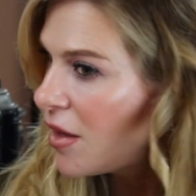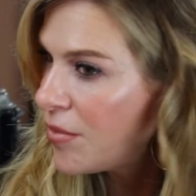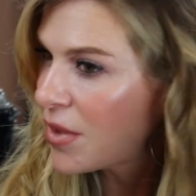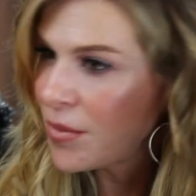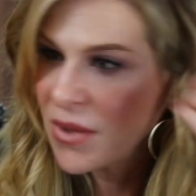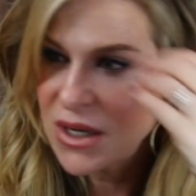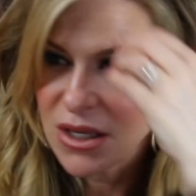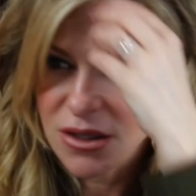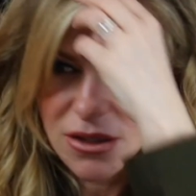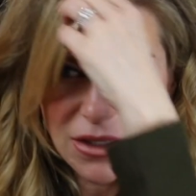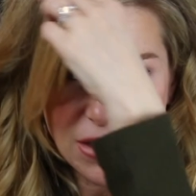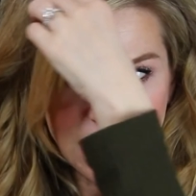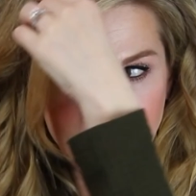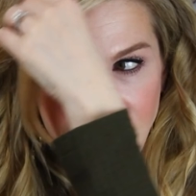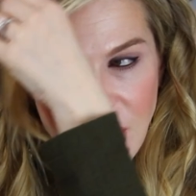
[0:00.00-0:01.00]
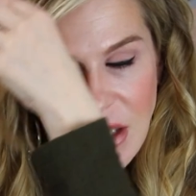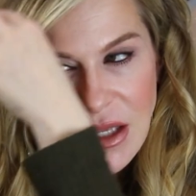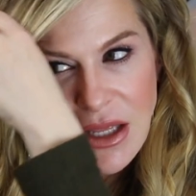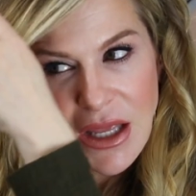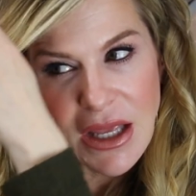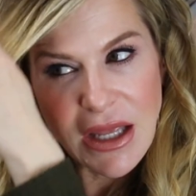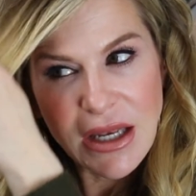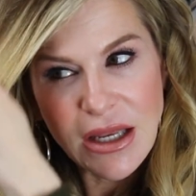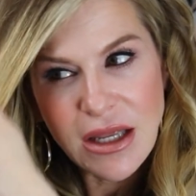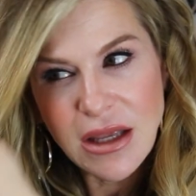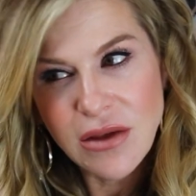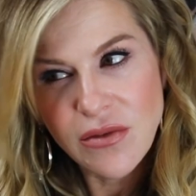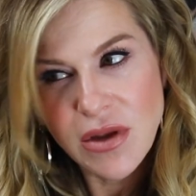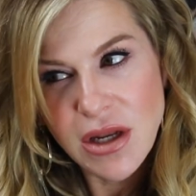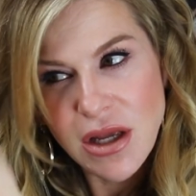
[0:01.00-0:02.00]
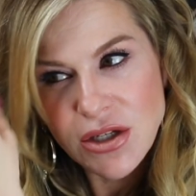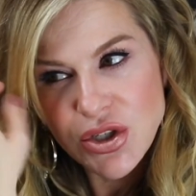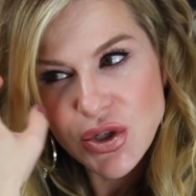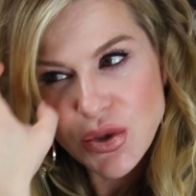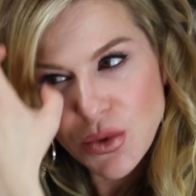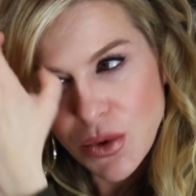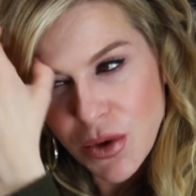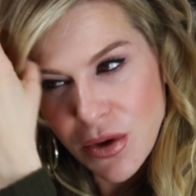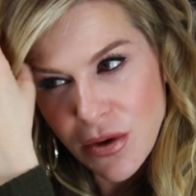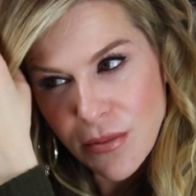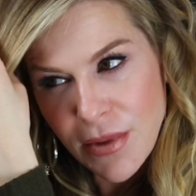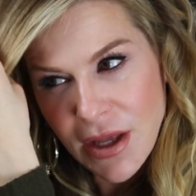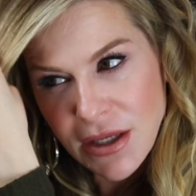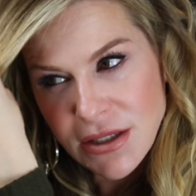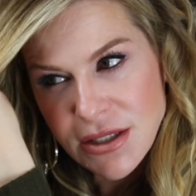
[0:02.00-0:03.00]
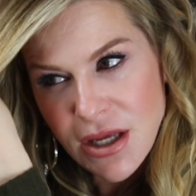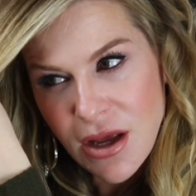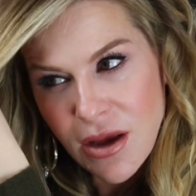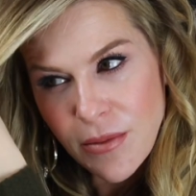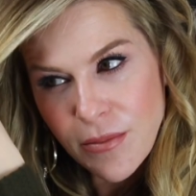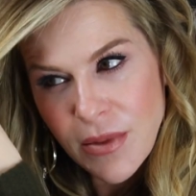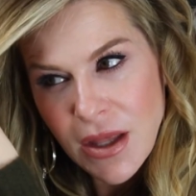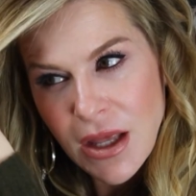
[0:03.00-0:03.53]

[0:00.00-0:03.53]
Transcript: I'm going to leave it in even a shorter amount of time.